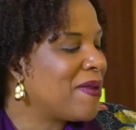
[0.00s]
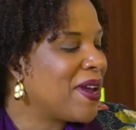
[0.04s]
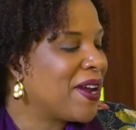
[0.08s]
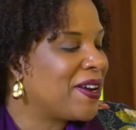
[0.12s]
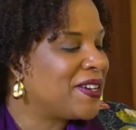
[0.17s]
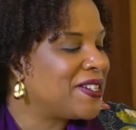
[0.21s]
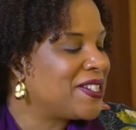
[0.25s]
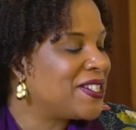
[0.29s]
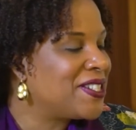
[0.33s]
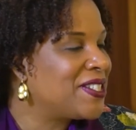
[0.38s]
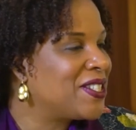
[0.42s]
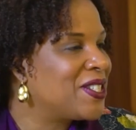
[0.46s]

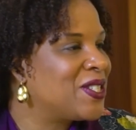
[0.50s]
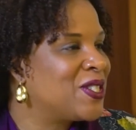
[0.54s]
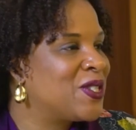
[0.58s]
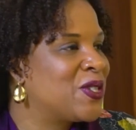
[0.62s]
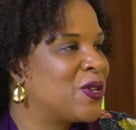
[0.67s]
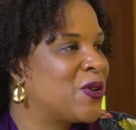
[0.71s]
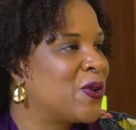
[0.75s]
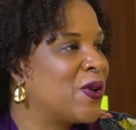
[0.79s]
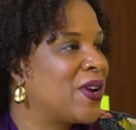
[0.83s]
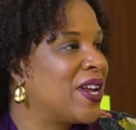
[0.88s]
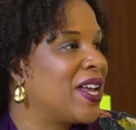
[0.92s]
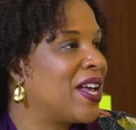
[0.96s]
Marriage is a
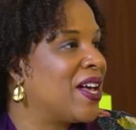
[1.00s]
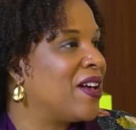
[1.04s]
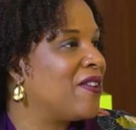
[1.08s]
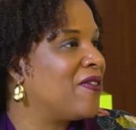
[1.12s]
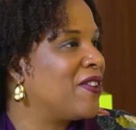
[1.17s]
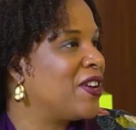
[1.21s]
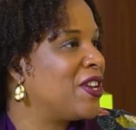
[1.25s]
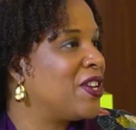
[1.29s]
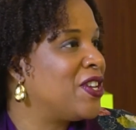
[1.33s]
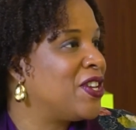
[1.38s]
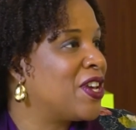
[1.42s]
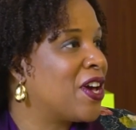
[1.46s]
story
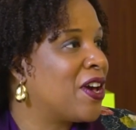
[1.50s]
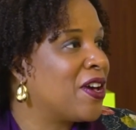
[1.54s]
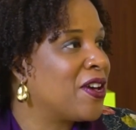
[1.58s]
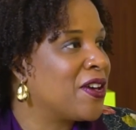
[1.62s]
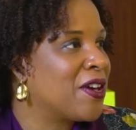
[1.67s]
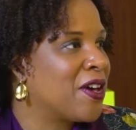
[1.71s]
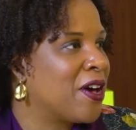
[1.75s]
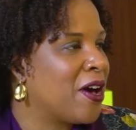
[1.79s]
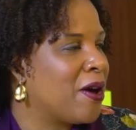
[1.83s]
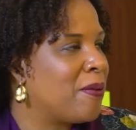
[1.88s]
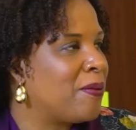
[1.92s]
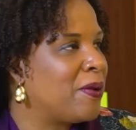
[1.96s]
of a young
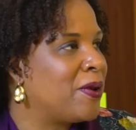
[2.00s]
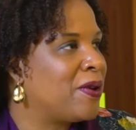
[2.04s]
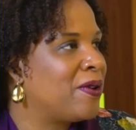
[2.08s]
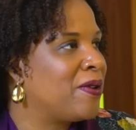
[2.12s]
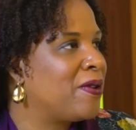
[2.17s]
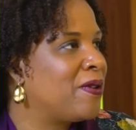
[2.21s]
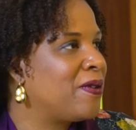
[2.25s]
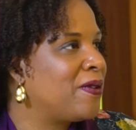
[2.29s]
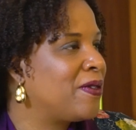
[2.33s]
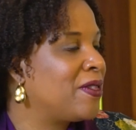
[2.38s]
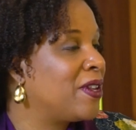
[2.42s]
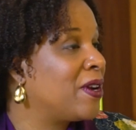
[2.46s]

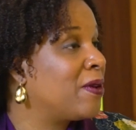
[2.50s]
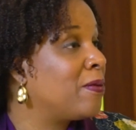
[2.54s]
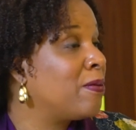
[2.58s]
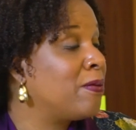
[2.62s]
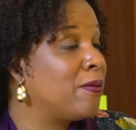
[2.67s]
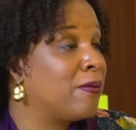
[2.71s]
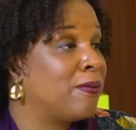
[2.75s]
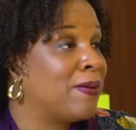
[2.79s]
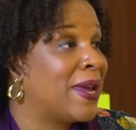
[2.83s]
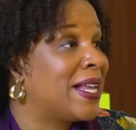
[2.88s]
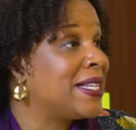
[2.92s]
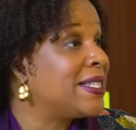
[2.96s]
couple. They're
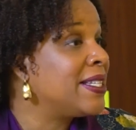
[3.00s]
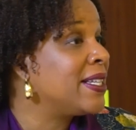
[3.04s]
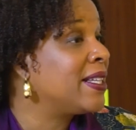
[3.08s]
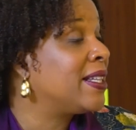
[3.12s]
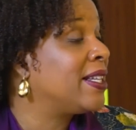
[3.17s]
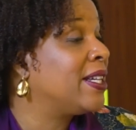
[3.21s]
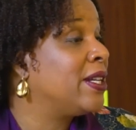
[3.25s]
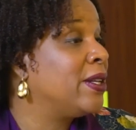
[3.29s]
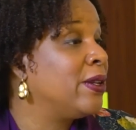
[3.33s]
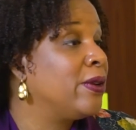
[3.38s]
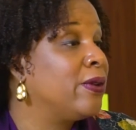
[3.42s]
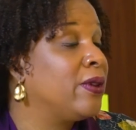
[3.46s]

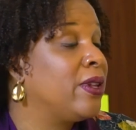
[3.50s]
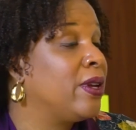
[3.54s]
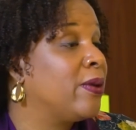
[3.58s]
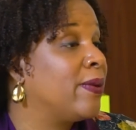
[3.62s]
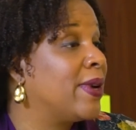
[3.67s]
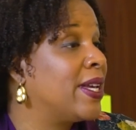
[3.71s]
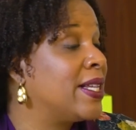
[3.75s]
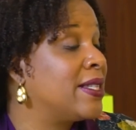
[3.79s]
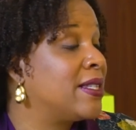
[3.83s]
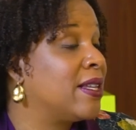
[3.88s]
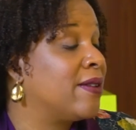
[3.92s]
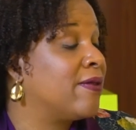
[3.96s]
basically
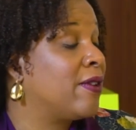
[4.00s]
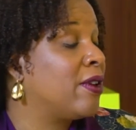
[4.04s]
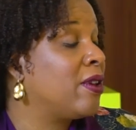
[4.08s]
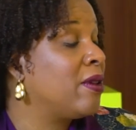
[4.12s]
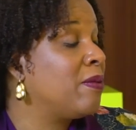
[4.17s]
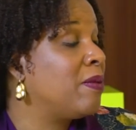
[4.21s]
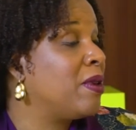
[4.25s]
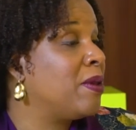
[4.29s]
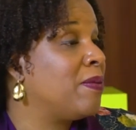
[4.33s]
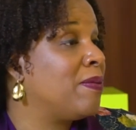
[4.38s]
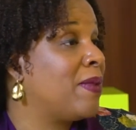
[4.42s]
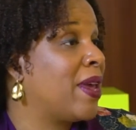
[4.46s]
newlyweds. They've
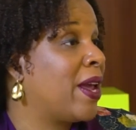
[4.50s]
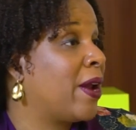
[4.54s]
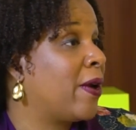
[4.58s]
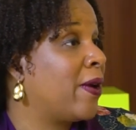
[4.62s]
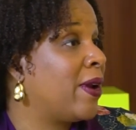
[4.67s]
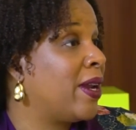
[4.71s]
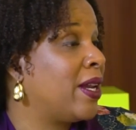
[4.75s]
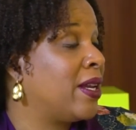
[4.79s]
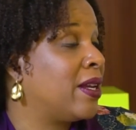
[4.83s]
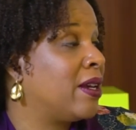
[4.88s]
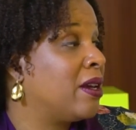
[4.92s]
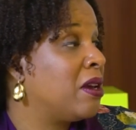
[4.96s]
only been
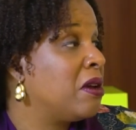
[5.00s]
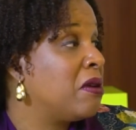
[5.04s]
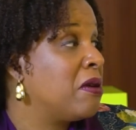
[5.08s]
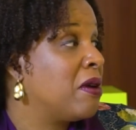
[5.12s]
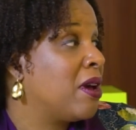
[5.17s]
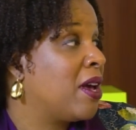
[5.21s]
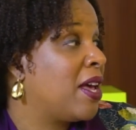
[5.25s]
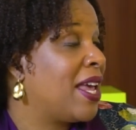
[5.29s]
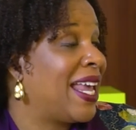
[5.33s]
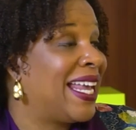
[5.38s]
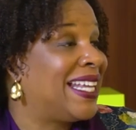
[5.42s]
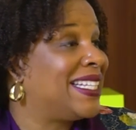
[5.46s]
married
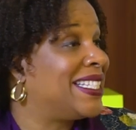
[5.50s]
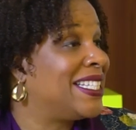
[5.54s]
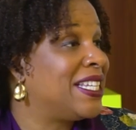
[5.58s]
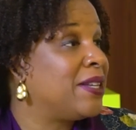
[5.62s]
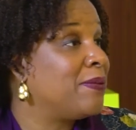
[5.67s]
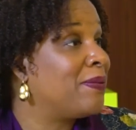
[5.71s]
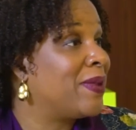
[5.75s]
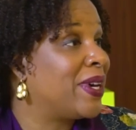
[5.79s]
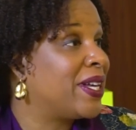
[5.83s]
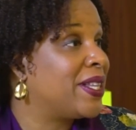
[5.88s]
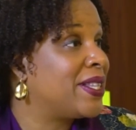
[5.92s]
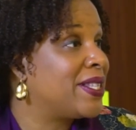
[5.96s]

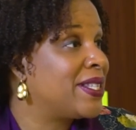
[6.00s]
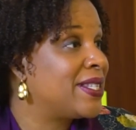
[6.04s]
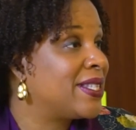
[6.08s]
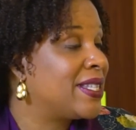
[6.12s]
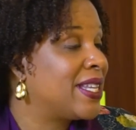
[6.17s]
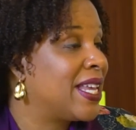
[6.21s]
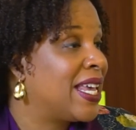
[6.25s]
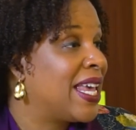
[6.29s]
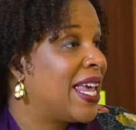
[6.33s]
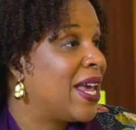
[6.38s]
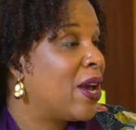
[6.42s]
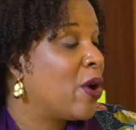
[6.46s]
18
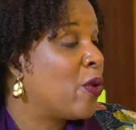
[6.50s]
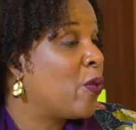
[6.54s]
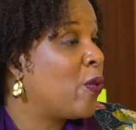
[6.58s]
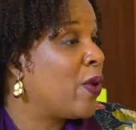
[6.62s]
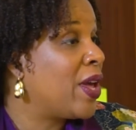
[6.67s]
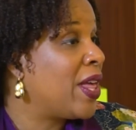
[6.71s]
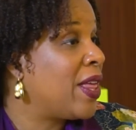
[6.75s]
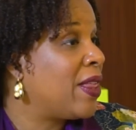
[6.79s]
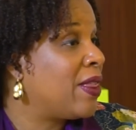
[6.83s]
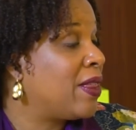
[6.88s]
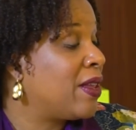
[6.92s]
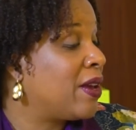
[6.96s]
months
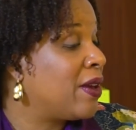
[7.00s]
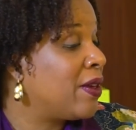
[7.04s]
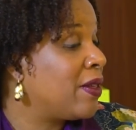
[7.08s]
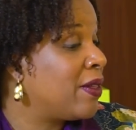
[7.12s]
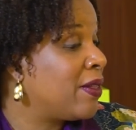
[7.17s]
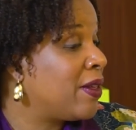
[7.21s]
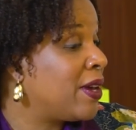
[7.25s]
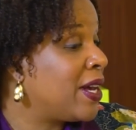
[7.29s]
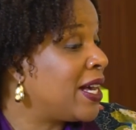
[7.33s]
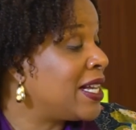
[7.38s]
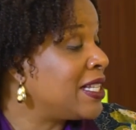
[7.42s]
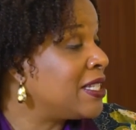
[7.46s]
when
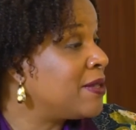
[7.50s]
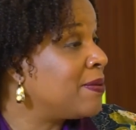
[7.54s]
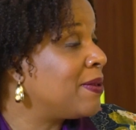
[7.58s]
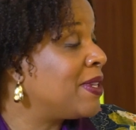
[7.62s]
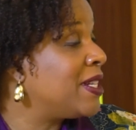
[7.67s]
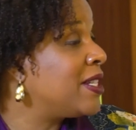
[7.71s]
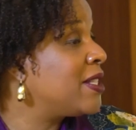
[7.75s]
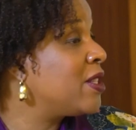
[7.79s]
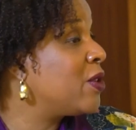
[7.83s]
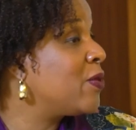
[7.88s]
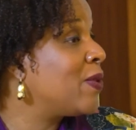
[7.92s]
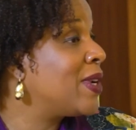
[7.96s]
the
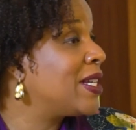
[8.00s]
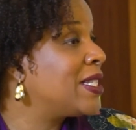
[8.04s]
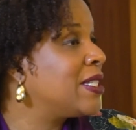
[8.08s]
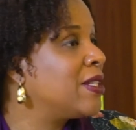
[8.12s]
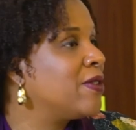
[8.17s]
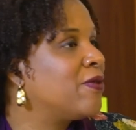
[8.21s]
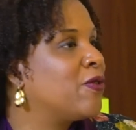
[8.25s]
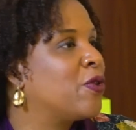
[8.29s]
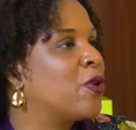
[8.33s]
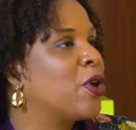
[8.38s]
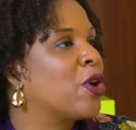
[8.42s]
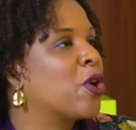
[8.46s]
husband is
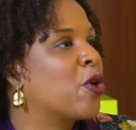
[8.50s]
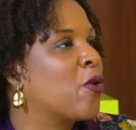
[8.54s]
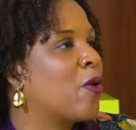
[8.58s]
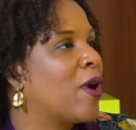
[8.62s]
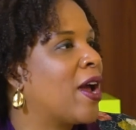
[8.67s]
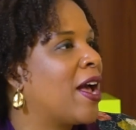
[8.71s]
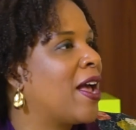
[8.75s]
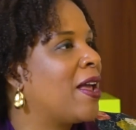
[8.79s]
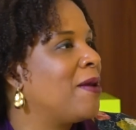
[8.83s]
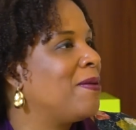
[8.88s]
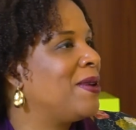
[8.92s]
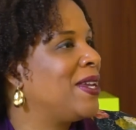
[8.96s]
arrested for a
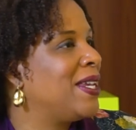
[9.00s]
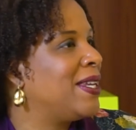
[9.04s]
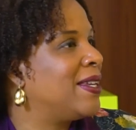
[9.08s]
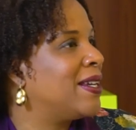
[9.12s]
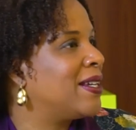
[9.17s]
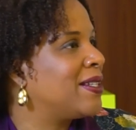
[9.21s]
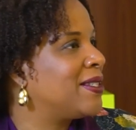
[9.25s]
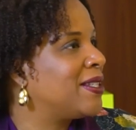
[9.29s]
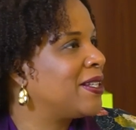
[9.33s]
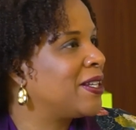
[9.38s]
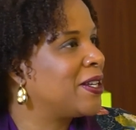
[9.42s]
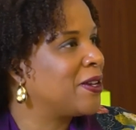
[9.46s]
crime he
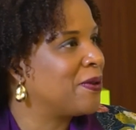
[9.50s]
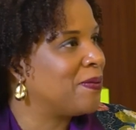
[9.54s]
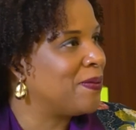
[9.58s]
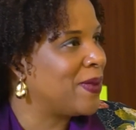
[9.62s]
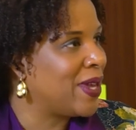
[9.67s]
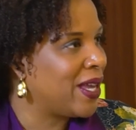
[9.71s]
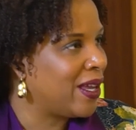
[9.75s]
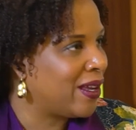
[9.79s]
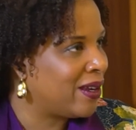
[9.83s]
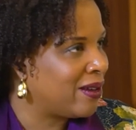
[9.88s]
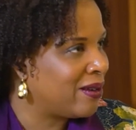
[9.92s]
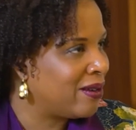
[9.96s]
doesn't
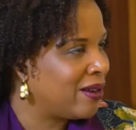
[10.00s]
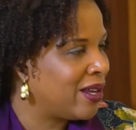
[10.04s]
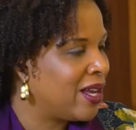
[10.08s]
commit.